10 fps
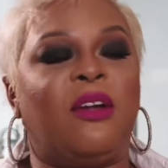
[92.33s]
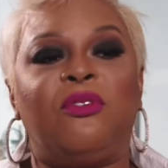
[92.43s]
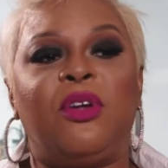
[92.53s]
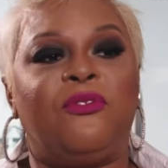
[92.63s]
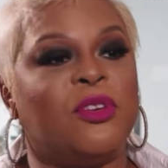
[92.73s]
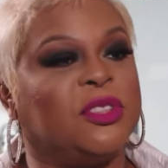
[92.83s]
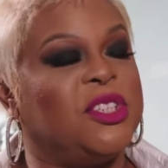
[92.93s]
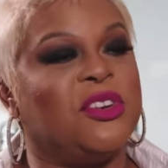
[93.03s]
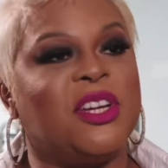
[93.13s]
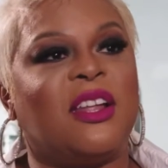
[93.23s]
I don't know if you're a
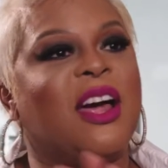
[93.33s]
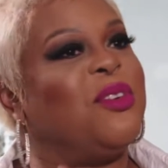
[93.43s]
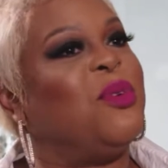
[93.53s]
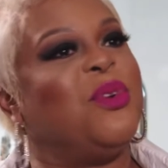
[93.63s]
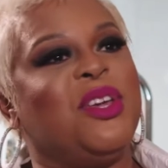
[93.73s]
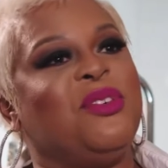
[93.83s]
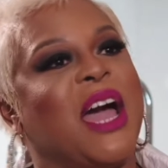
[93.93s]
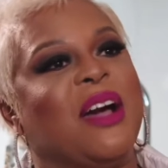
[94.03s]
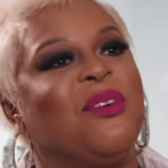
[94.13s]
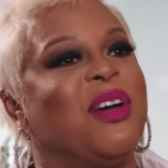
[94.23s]
serial killer. I don't know what you
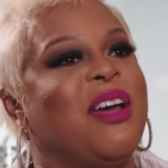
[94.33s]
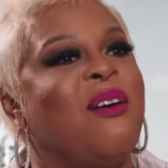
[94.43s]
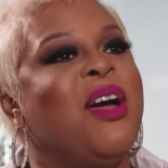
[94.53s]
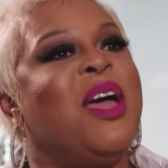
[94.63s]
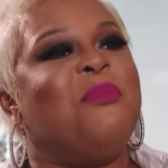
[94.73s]
got going on.